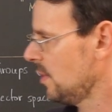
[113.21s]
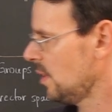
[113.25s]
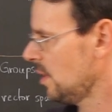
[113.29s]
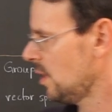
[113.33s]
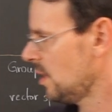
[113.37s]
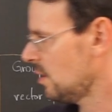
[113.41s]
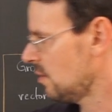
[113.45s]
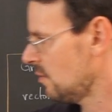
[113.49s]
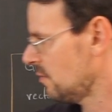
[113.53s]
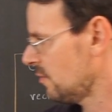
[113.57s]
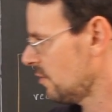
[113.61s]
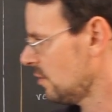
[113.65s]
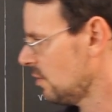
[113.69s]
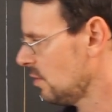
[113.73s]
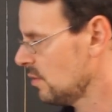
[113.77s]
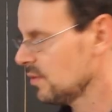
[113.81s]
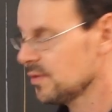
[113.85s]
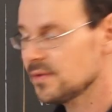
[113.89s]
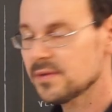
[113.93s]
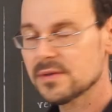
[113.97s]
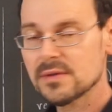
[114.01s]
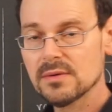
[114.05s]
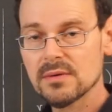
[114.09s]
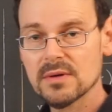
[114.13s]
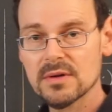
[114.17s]
And of
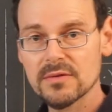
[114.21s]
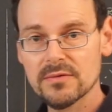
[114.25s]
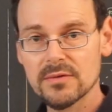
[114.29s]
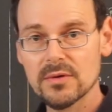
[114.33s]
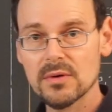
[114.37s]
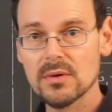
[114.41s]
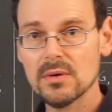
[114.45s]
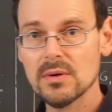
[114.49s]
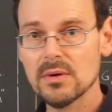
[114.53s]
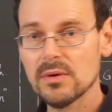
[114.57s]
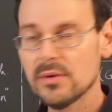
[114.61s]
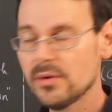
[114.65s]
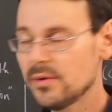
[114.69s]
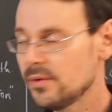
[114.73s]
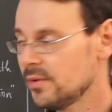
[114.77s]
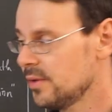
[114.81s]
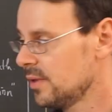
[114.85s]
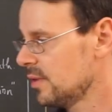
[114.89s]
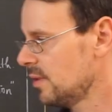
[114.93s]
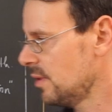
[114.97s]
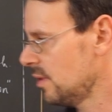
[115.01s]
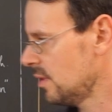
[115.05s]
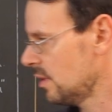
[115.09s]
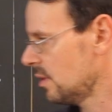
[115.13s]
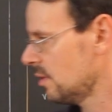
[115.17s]
course, you have all
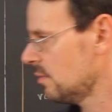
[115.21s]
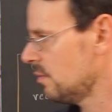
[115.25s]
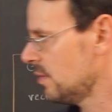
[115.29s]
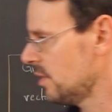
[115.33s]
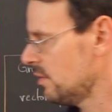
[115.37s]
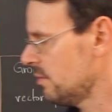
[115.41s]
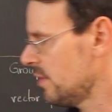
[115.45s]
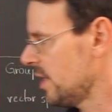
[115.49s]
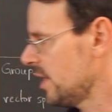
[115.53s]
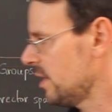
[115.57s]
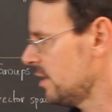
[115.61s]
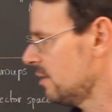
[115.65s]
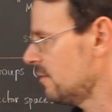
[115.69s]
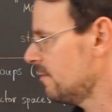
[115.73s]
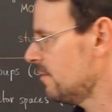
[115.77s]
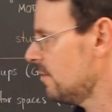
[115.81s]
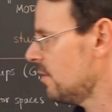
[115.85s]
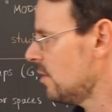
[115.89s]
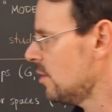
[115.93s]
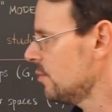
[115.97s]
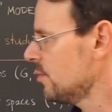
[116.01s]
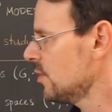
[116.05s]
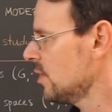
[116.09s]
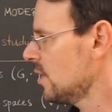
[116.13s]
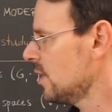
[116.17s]
learned the quadratic
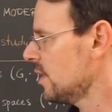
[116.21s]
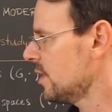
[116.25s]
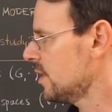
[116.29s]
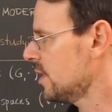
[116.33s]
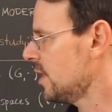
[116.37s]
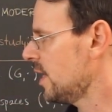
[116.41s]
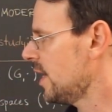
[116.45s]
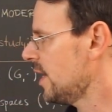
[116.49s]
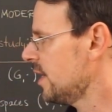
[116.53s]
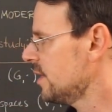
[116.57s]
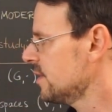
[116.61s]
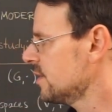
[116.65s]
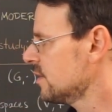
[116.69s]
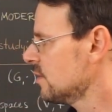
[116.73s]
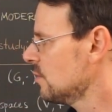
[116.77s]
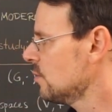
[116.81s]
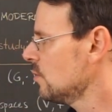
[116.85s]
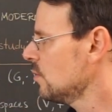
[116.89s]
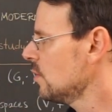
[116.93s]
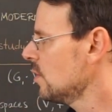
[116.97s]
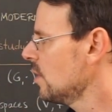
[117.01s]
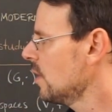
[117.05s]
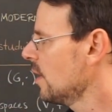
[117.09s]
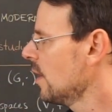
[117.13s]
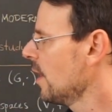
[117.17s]
formula in high
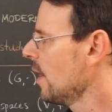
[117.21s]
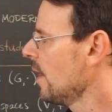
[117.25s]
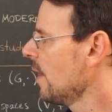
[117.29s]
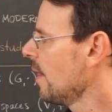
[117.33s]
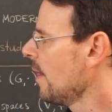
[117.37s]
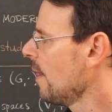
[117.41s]
school.